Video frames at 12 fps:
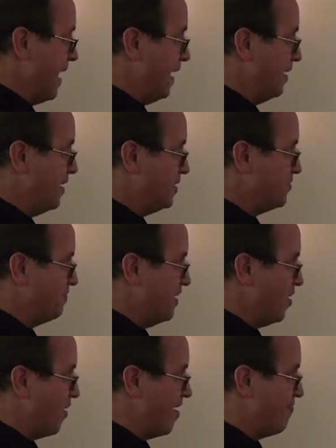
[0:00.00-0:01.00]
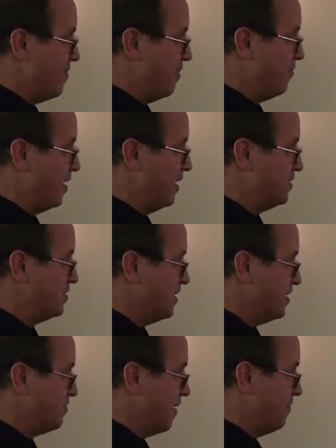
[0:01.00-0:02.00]
And here's the PRF
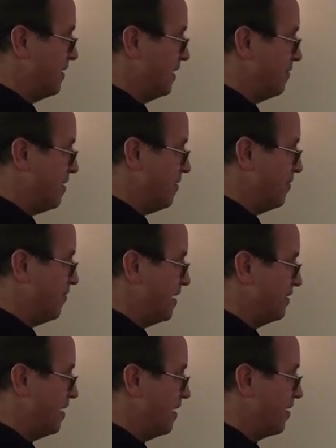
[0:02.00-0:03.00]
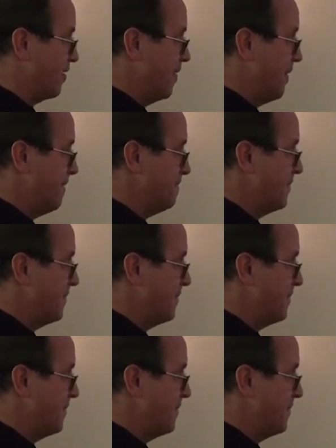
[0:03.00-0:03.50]
membranes. There's my peak abutment right there.